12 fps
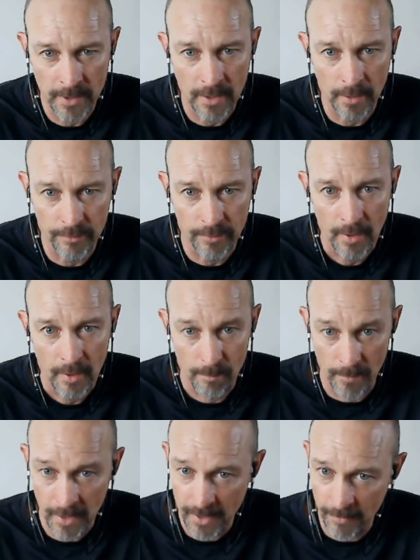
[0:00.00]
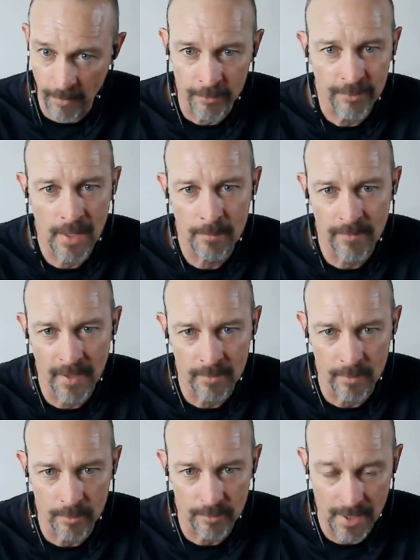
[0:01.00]
because many of those same
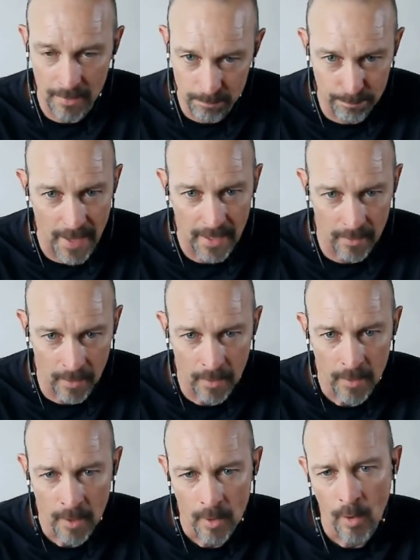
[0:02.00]
vendors get better